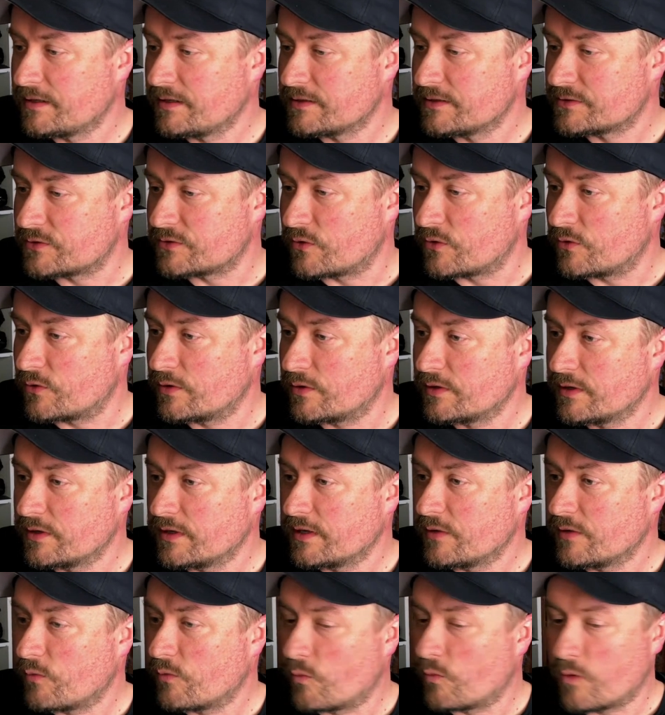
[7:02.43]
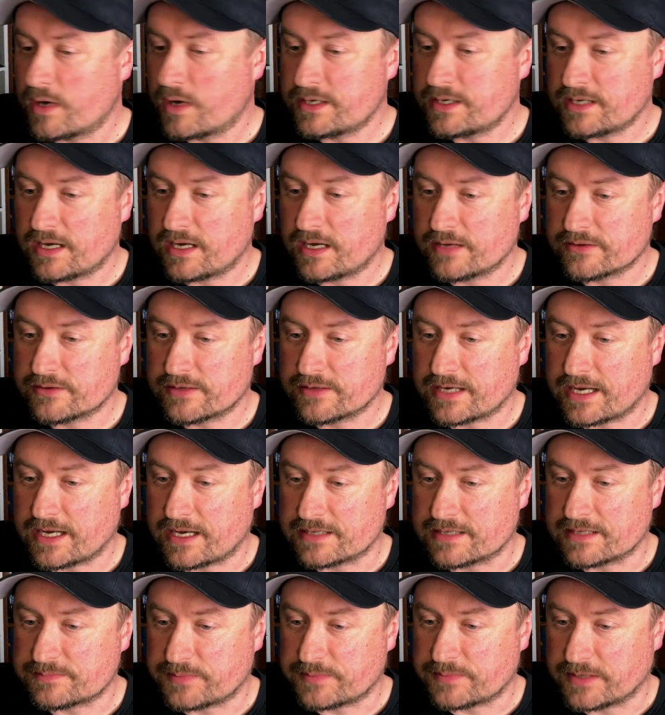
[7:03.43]
So one other
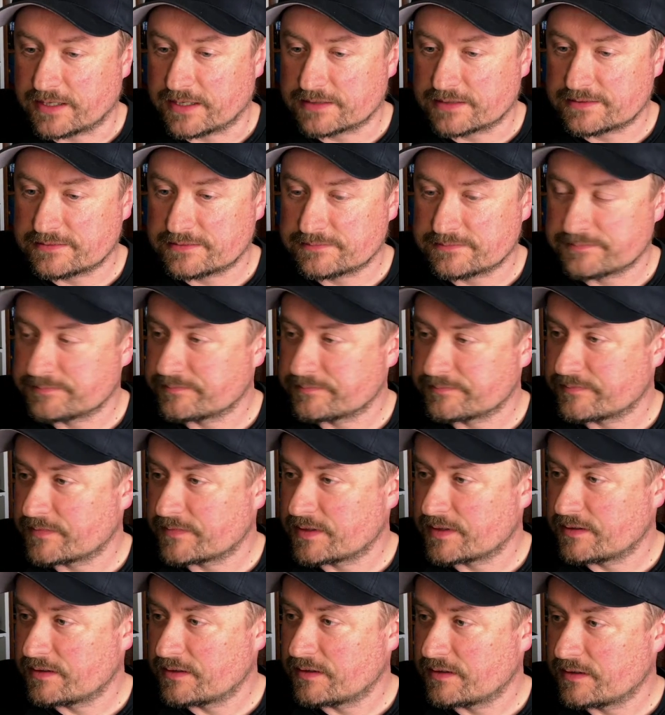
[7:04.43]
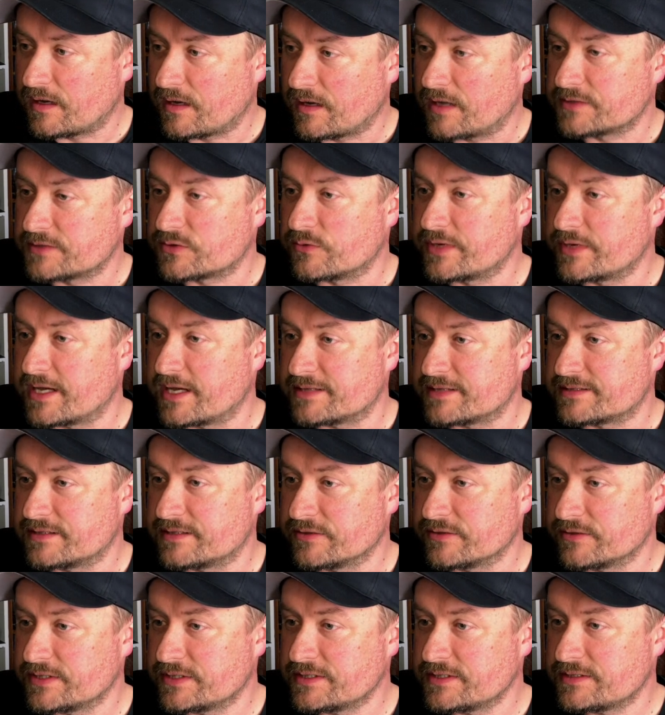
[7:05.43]
aspect, so yes,
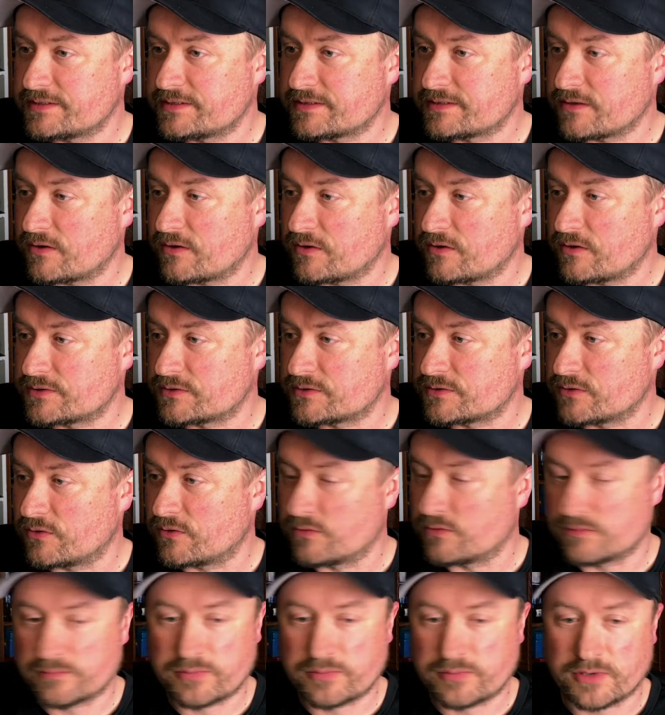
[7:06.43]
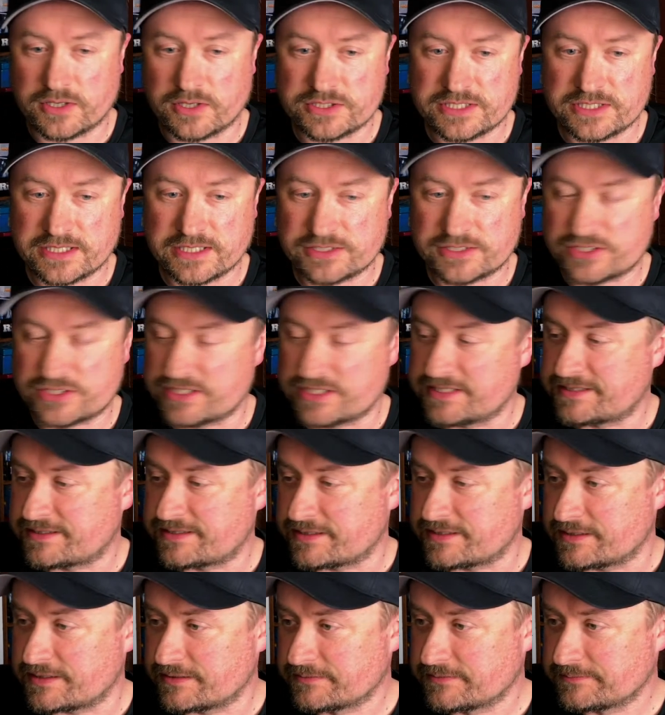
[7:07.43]
there is also Project
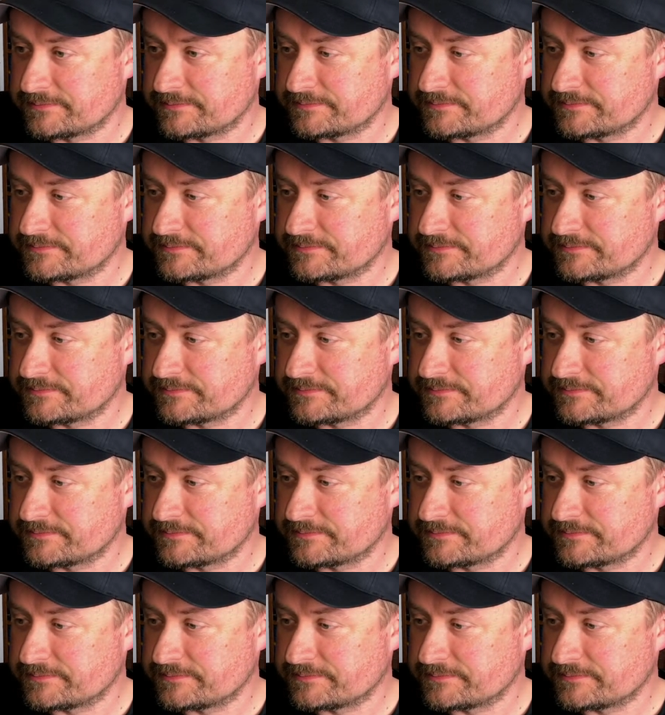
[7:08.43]
GC.